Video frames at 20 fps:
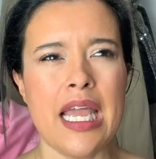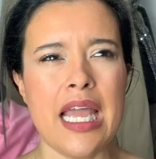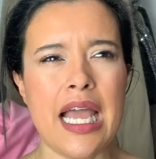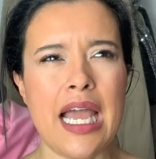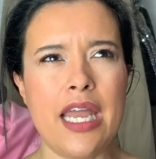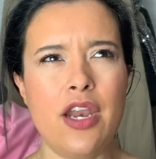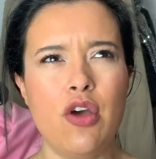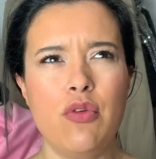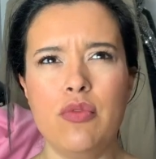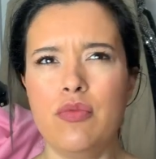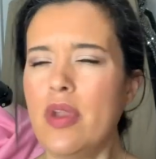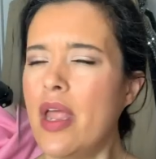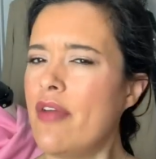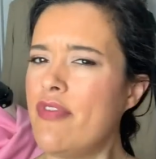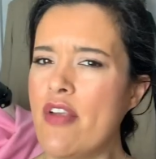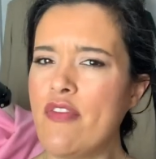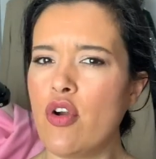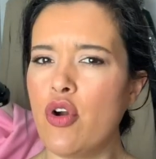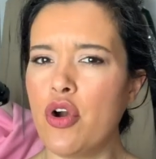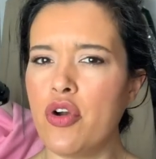I've
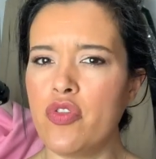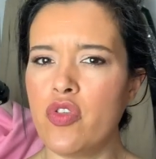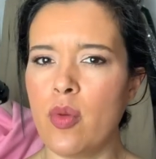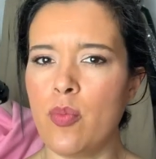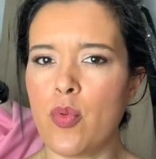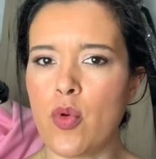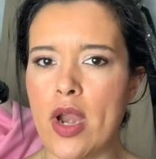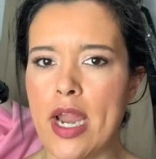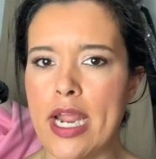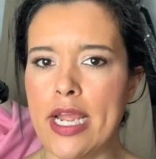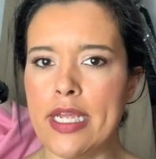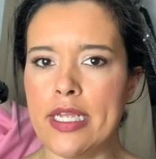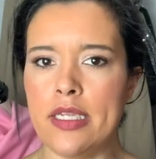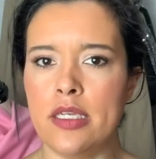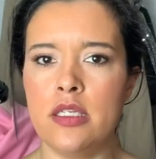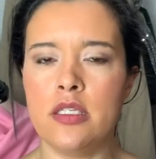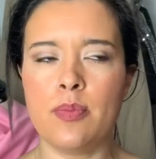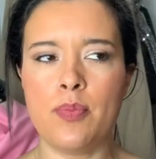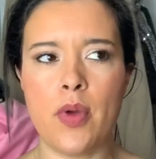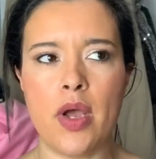never heard of the brand,